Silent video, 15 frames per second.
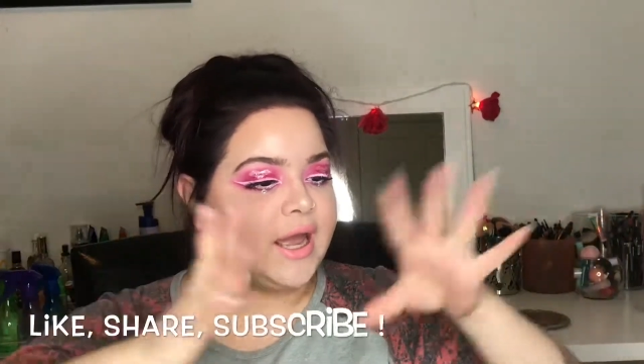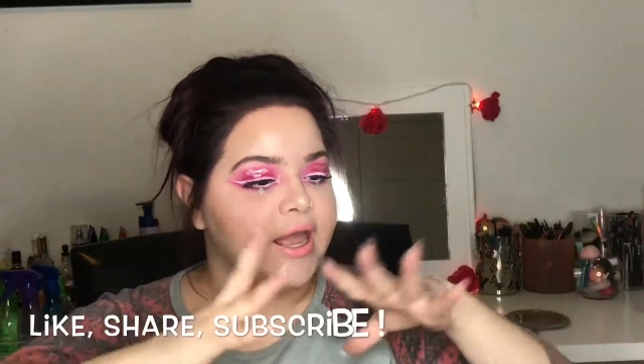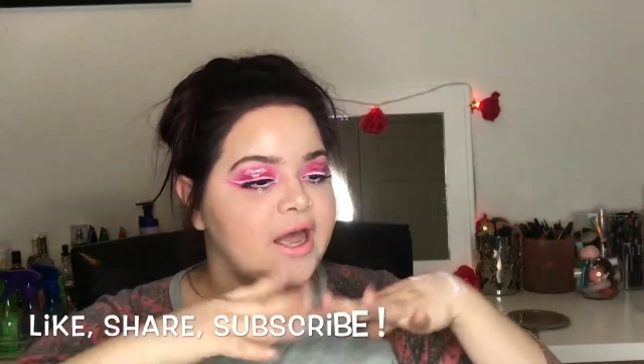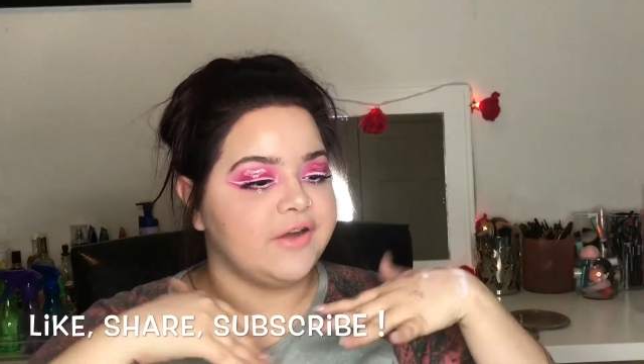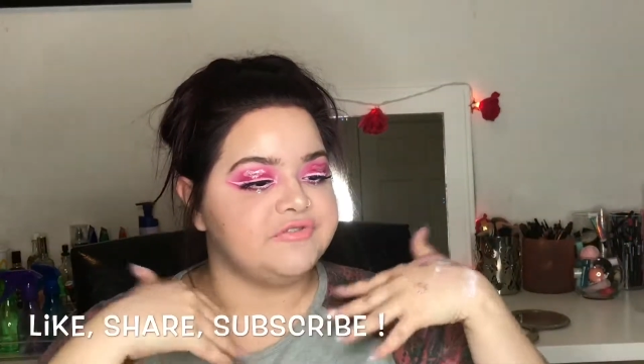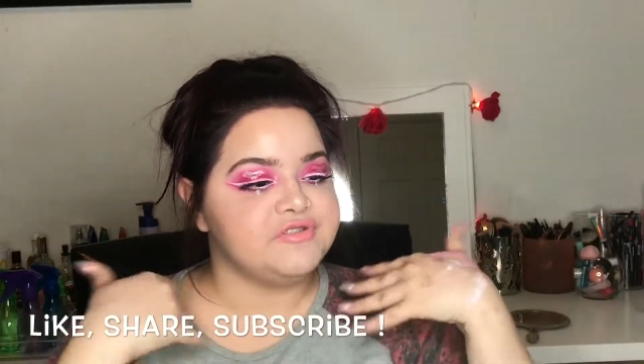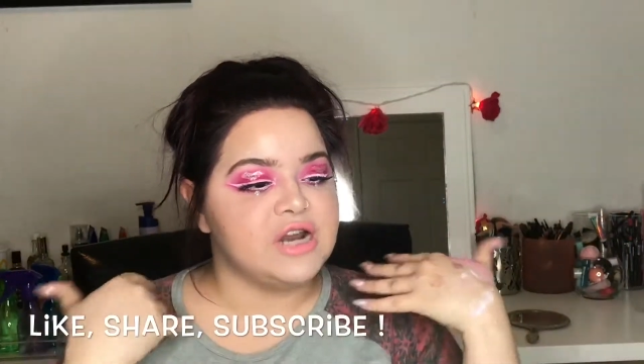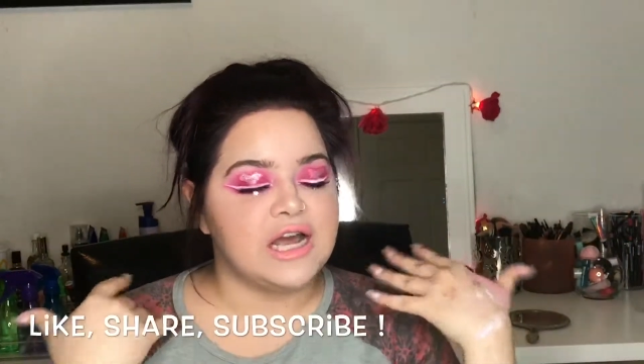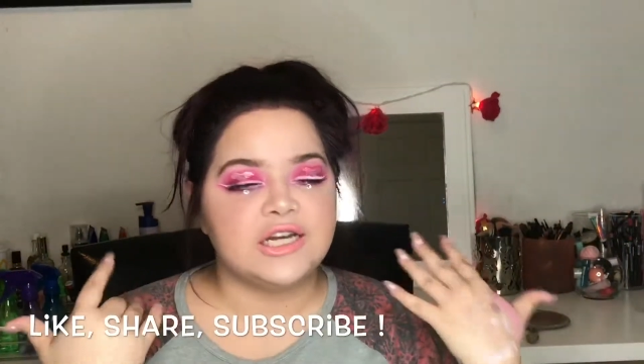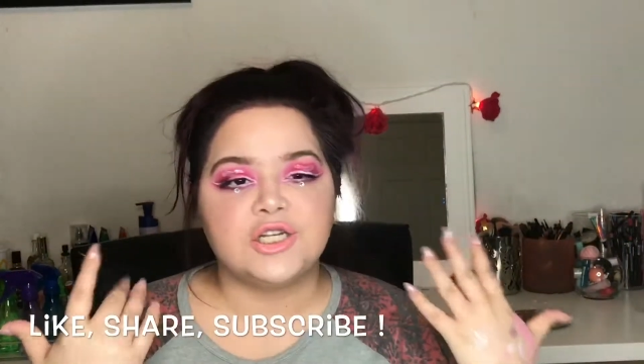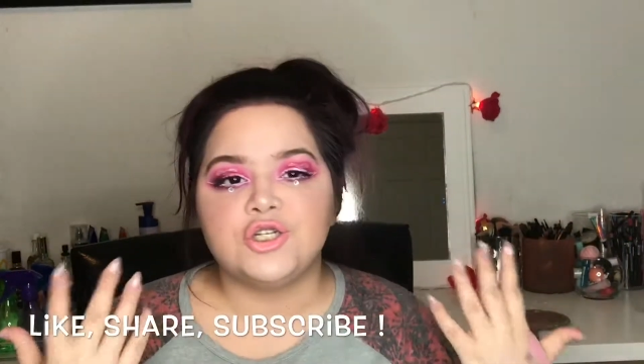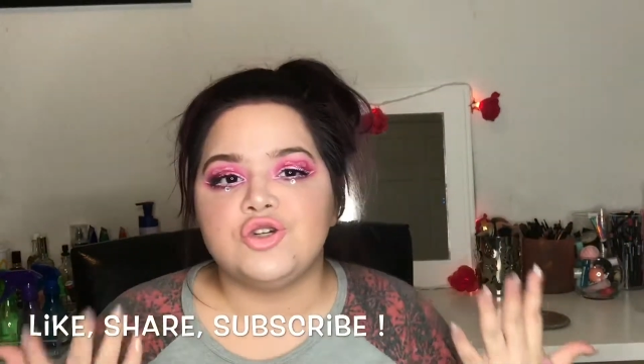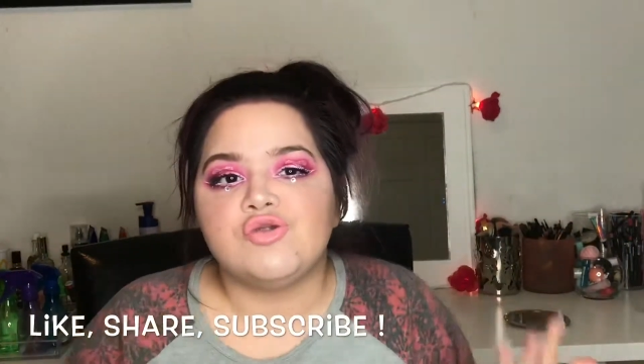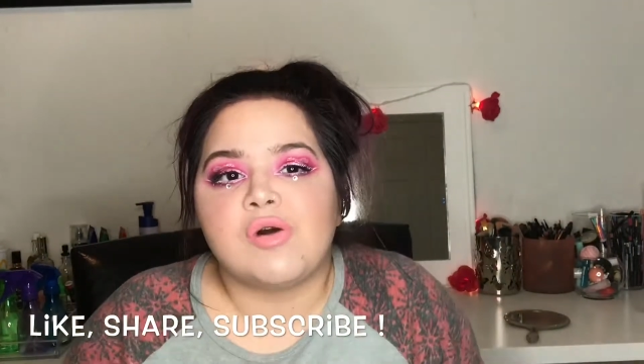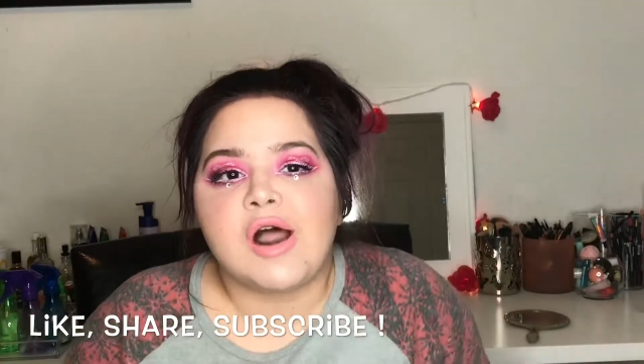I have
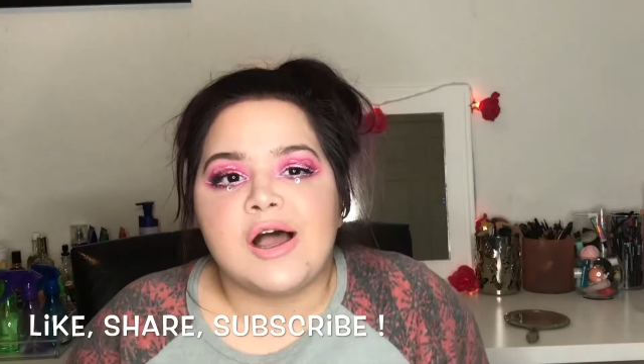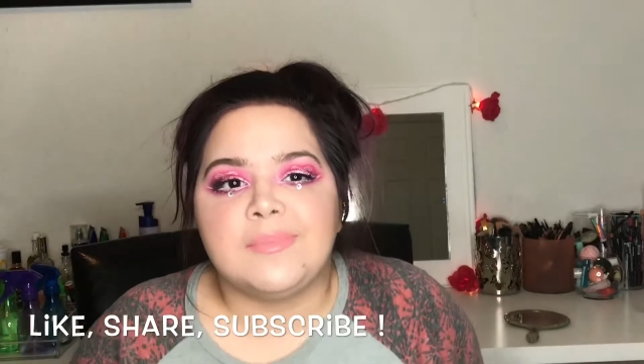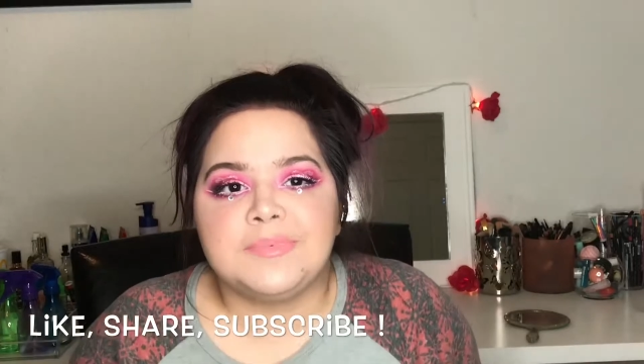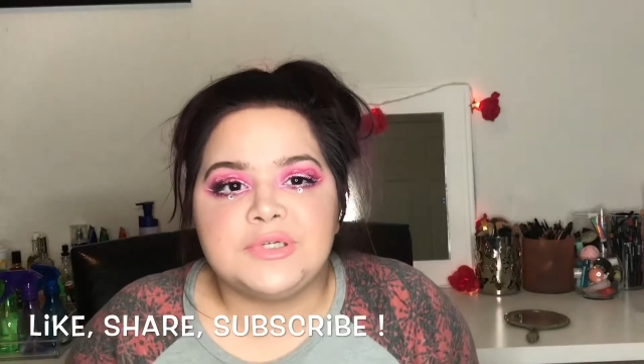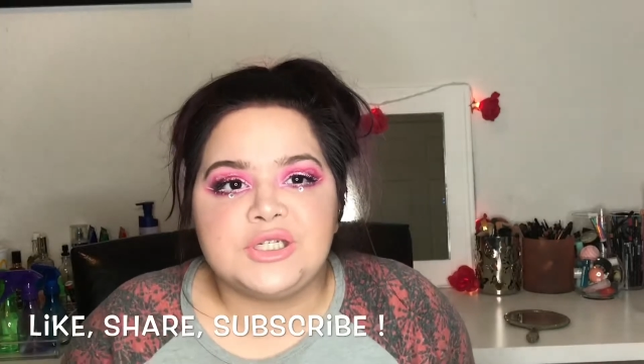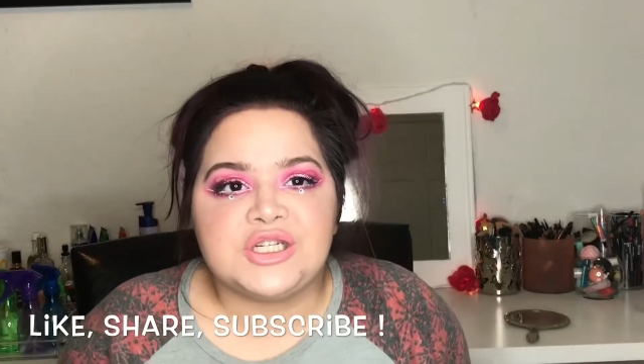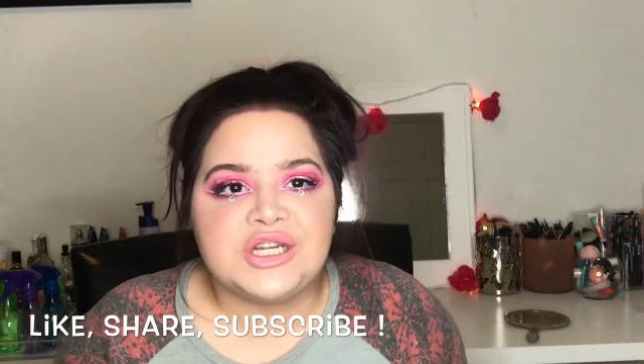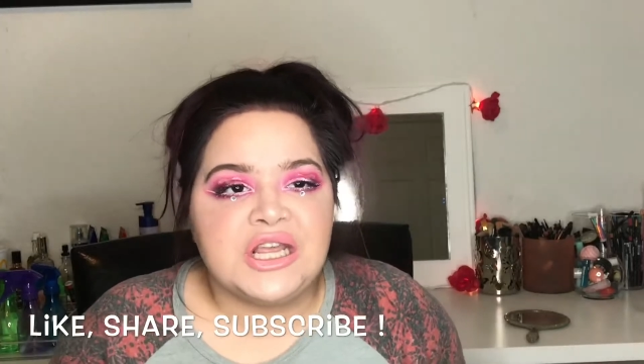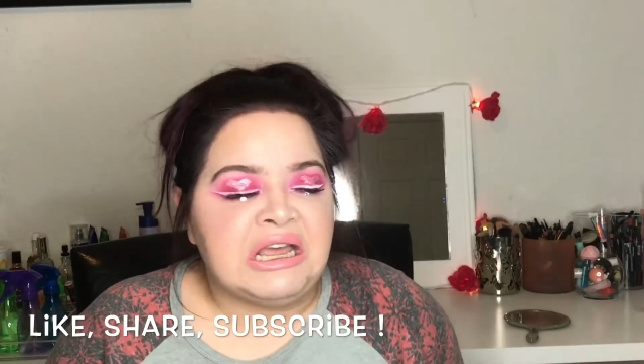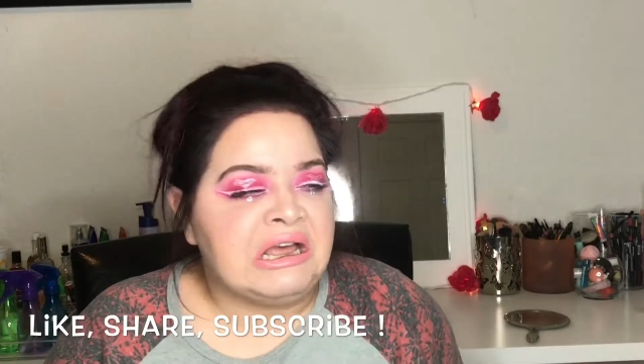not dropped